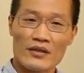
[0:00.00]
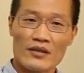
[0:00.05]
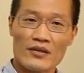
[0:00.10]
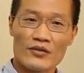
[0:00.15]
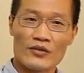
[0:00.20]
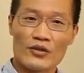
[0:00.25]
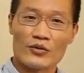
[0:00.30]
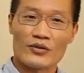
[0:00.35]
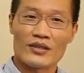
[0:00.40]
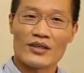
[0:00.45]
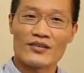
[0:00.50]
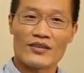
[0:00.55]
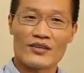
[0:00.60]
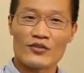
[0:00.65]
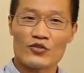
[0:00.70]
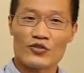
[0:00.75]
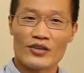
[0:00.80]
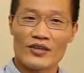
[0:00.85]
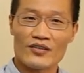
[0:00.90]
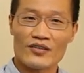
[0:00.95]
So this
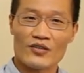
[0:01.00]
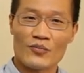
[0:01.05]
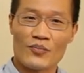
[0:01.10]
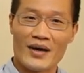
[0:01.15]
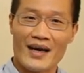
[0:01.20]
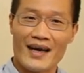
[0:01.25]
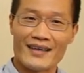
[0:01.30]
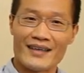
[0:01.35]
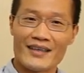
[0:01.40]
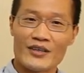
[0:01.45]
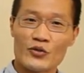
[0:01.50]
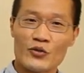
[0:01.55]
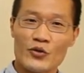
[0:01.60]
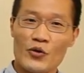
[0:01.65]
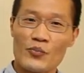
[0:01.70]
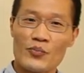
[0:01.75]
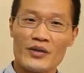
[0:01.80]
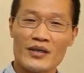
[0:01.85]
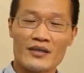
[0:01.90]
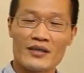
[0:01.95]
is just my
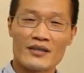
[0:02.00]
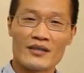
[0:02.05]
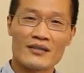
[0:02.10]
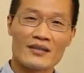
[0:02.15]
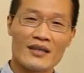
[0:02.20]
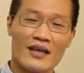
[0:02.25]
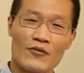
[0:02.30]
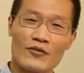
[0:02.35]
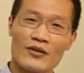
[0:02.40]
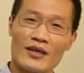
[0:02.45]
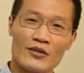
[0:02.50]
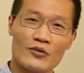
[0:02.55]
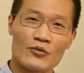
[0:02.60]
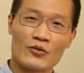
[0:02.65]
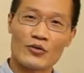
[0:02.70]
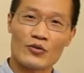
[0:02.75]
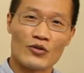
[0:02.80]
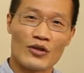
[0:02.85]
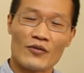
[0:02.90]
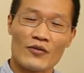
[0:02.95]
little opinion I would like
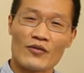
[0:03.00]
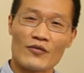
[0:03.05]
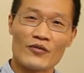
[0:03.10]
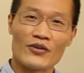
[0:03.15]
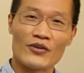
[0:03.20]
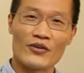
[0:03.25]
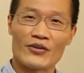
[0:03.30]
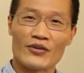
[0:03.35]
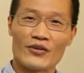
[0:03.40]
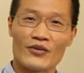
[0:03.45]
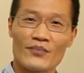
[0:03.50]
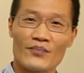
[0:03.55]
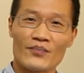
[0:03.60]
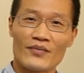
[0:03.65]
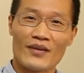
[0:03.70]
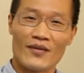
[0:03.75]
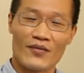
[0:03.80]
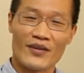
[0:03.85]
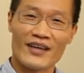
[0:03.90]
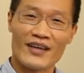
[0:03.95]
to share with you.
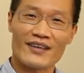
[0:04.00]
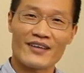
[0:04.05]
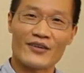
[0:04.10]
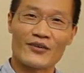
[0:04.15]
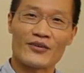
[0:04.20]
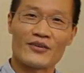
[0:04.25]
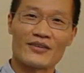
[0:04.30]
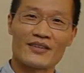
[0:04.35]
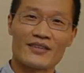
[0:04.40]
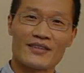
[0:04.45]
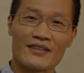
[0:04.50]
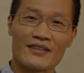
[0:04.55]
Thank you.